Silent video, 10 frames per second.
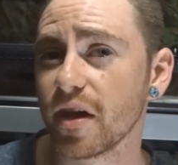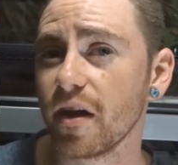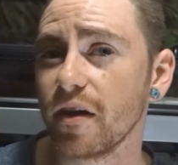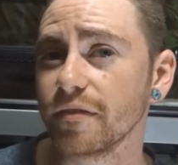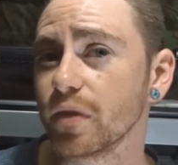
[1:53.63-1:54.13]

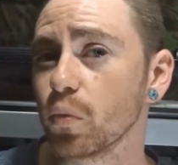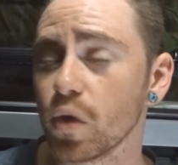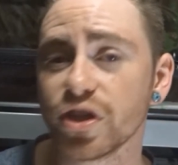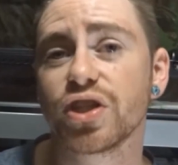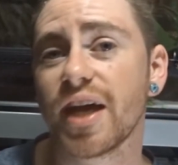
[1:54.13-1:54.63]
of
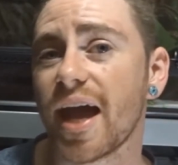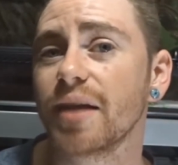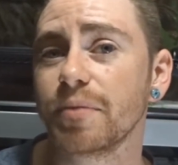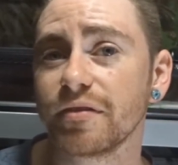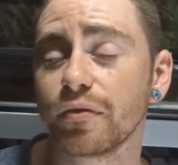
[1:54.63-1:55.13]
what she
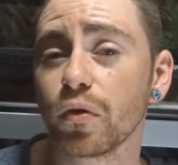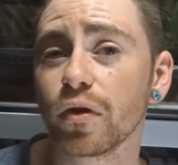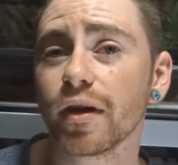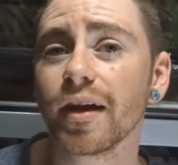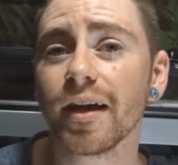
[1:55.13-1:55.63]
had
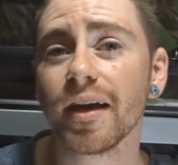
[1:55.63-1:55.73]
before.